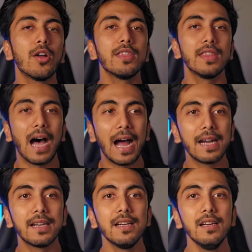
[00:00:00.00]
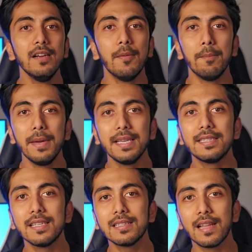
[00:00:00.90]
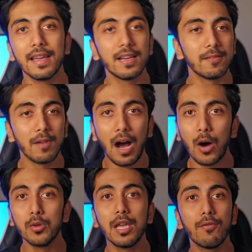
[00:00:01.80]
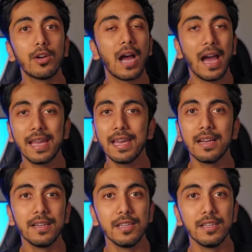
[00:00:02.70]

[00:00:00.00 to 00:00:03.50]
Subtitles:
on that basis like how they were hiring a